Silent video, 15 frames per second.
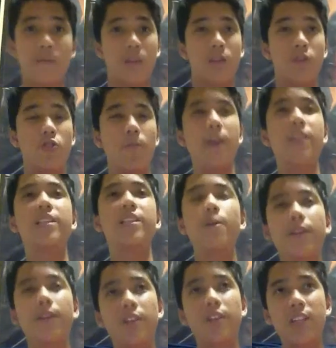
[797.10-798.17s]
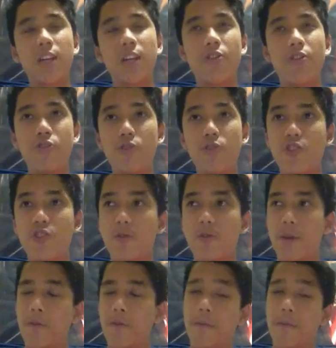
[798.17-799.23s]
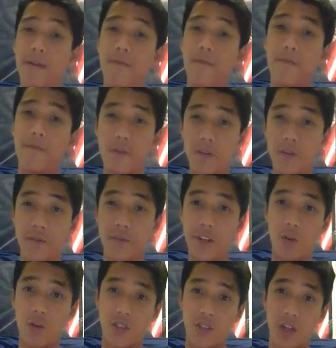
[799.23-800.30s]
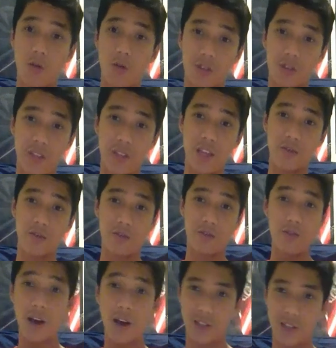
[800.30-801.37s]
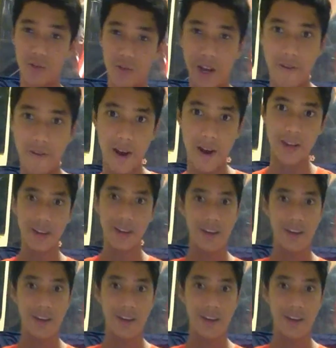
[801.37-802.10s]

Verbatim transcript: So basically when I just started YouTube, well, my first video was Star Wars thing. You guys know that, right?